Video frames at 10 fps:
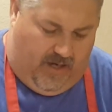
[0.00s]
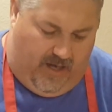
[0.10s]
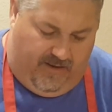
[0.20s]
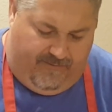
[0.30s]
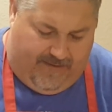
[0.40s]

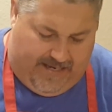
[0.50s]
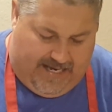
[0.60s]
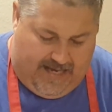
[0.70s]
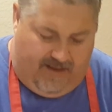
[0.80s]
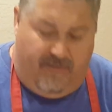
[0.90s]

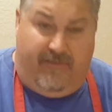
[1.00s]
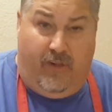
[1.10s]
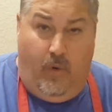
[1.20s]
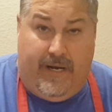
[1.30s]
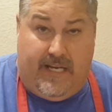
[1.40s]
of
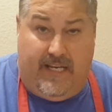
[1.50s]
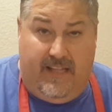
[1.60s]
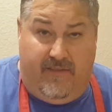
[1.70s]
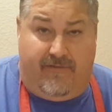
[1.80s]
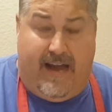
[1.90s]
fluid in
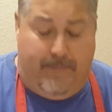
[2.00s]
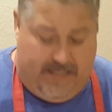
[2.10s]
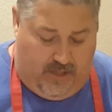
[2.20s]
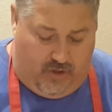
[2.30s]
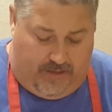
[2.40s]
the
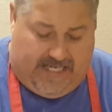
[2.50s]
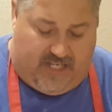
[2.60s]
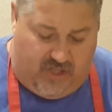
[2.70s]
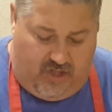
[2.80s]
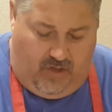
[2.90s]
fragmented jerky,
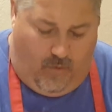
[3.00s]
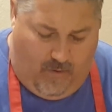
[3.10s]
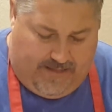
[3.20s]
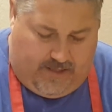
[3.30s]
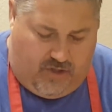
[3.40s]
because you don't
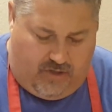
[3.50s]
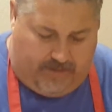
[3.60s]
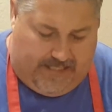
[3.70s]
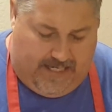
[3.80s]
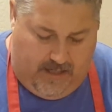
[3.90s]
want the
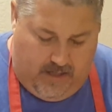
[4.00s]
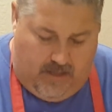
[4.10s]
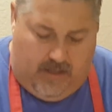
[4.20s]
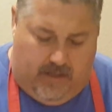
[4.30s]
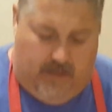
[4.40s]
jerky
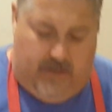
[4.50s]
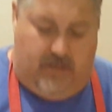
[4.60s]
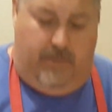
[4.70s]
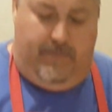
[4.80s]
to